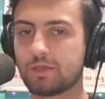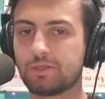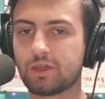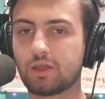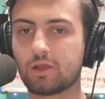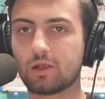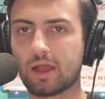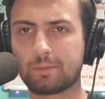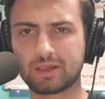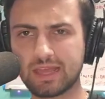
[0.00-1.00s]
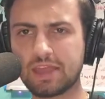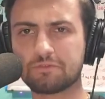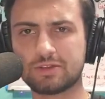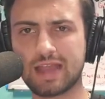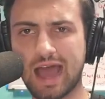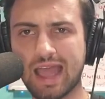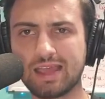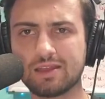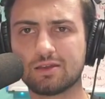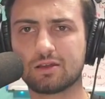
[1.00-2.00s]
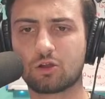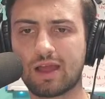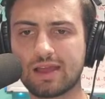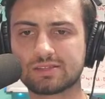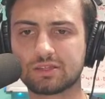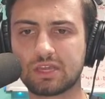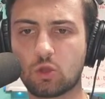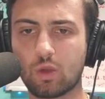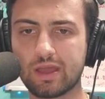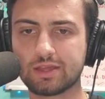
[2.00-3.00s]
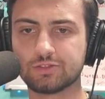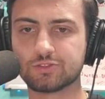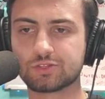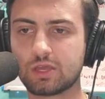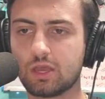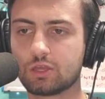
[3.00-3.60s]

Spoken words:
their, I believe, 9 Horizon League wins